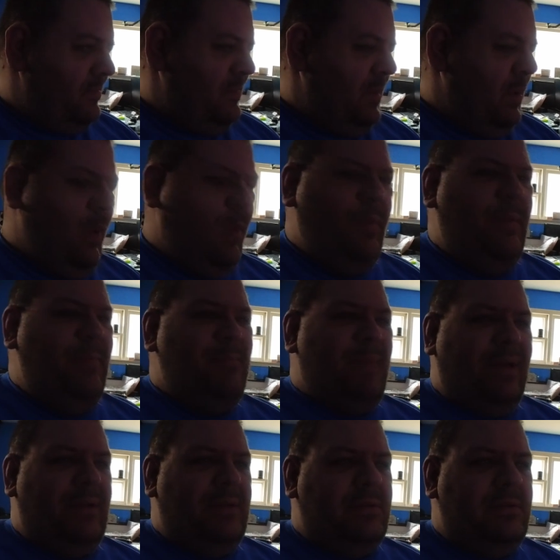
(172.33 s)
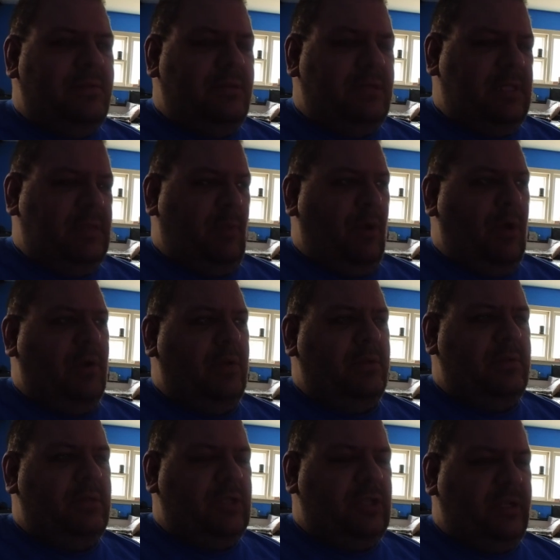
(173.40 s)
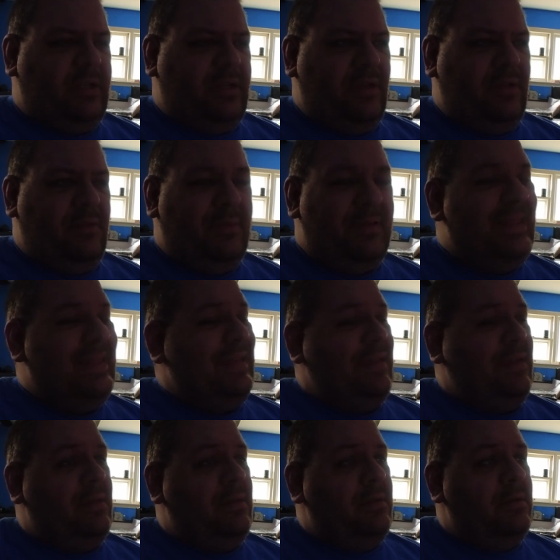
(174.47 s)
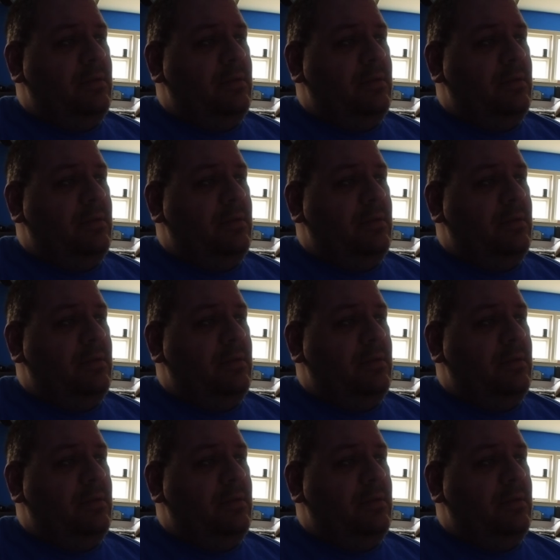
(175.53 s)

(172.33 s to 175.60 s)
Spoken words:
It will be metal, small, and circular, but thin.